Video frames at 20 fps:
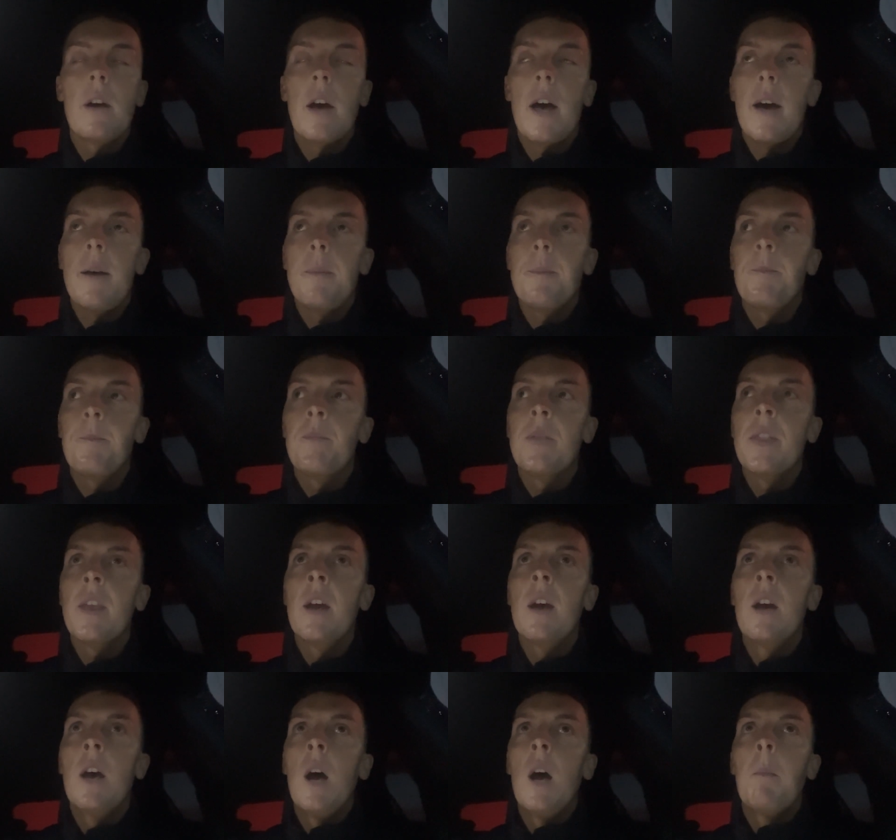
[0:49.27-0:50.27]
Um,
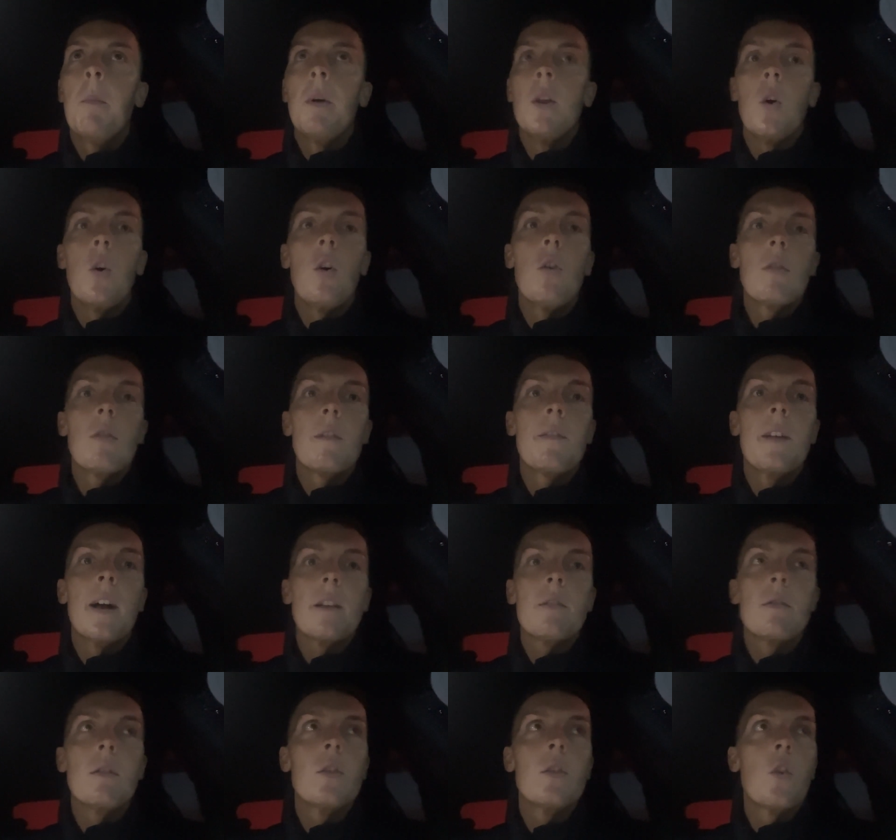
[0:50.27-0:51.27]
but no,
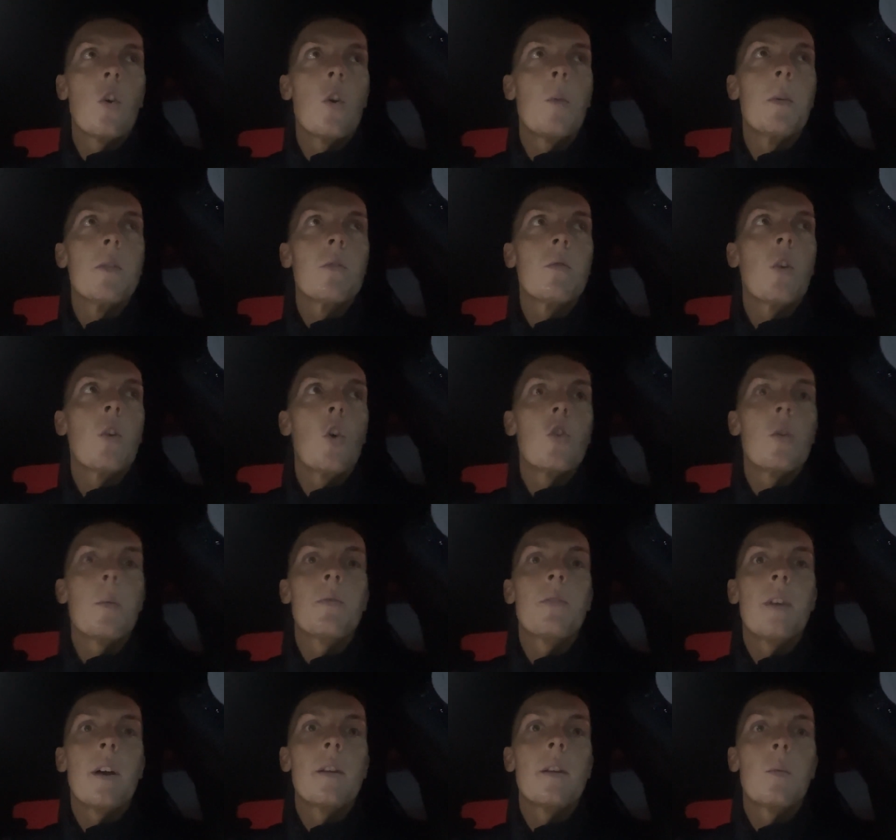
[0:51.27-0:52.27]
Ultraflex in Durham is
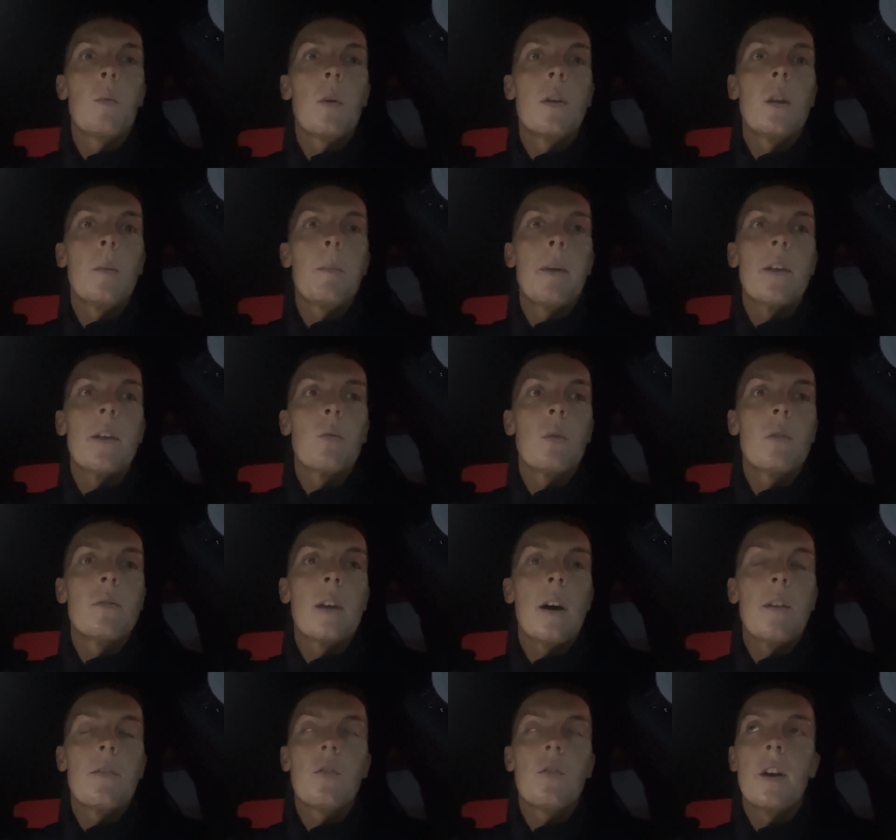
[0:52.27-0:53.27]
100% one of the best ones
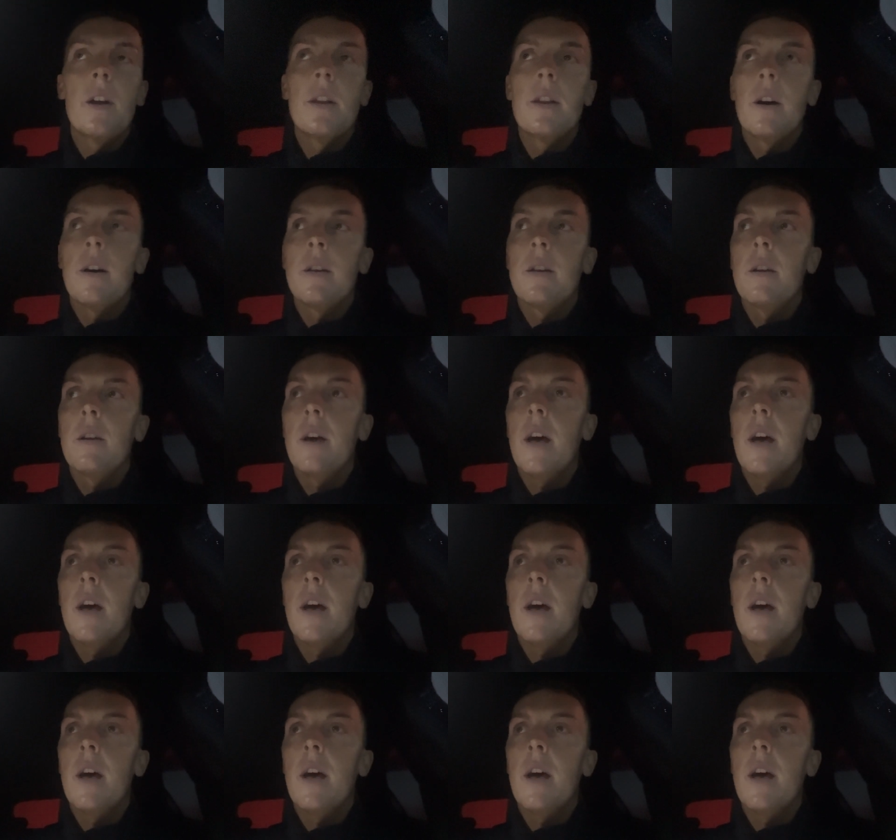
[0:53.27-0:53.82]
that I've trained at.